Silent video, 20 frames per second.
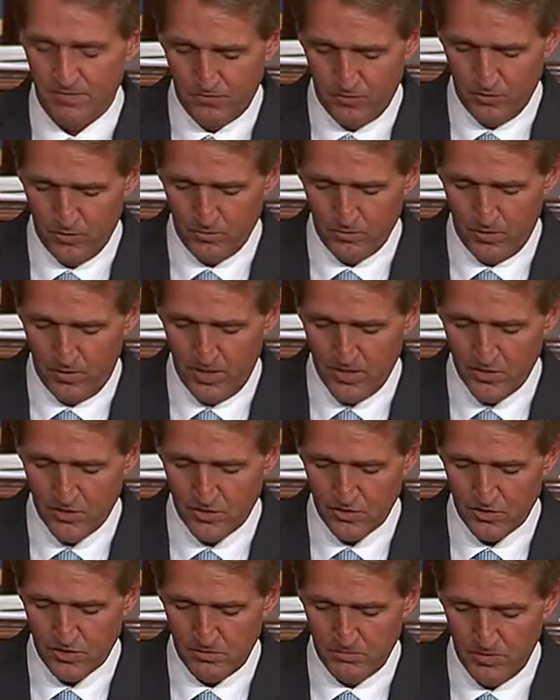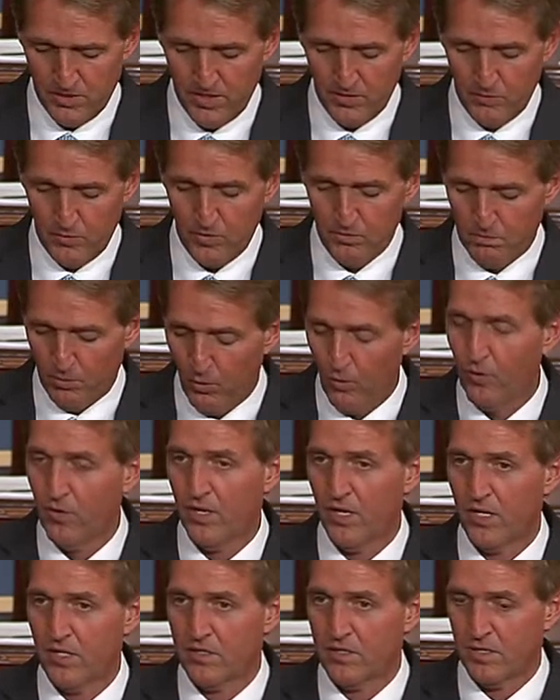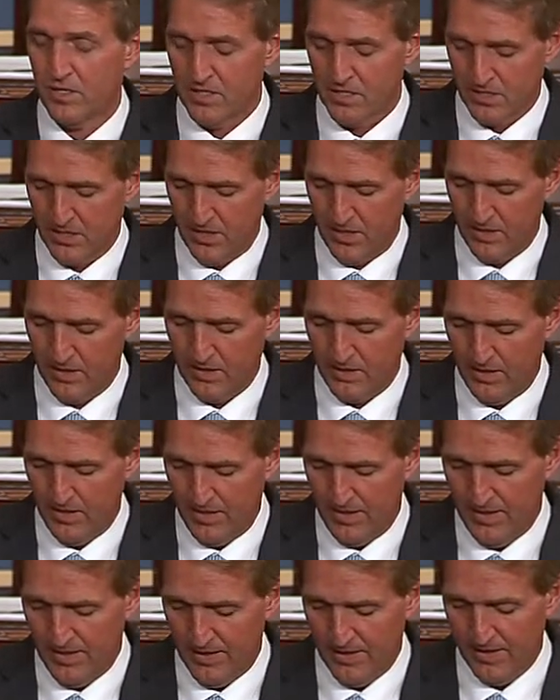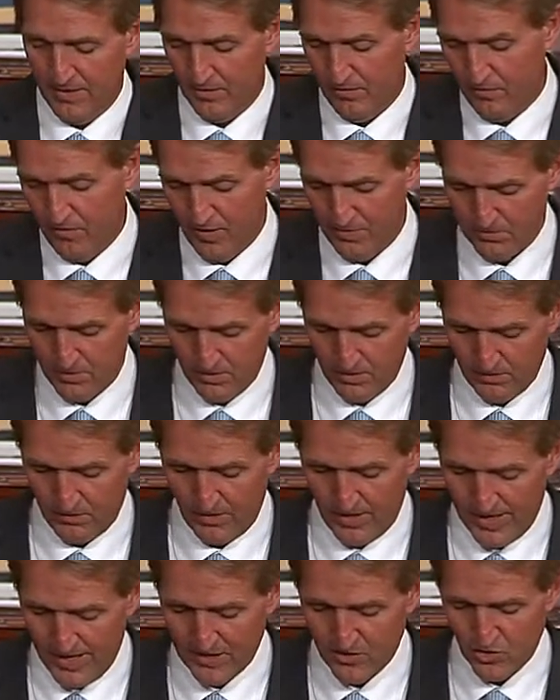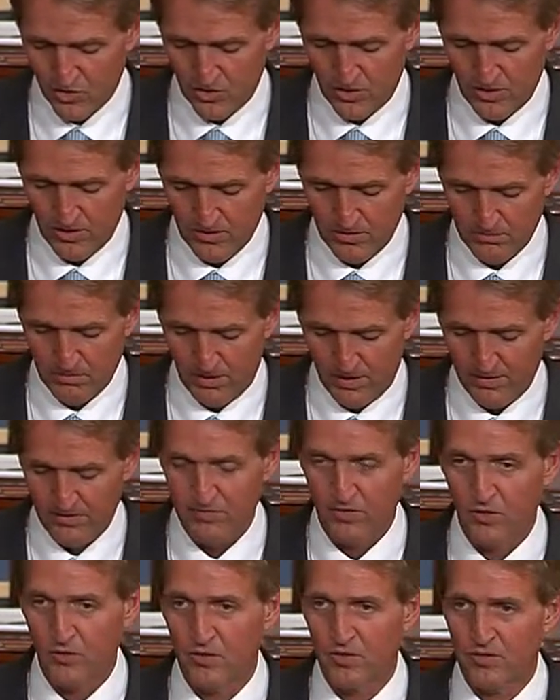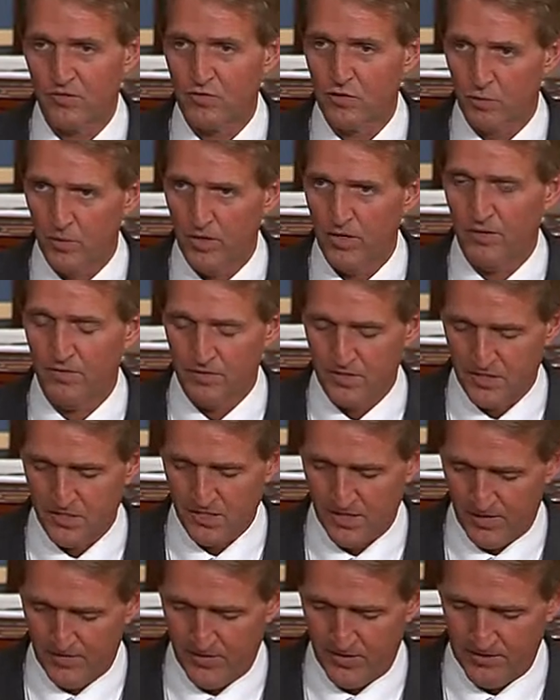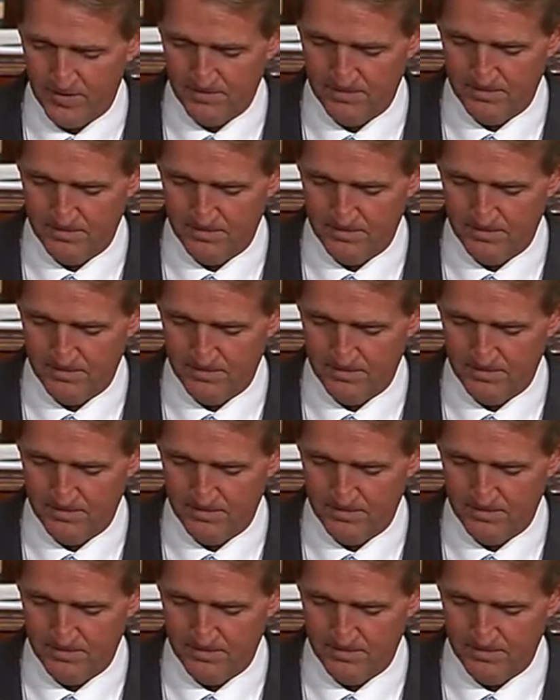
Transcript: Foreign Relations Committee reported it to the Senate in November of last year by a vote of 12-7.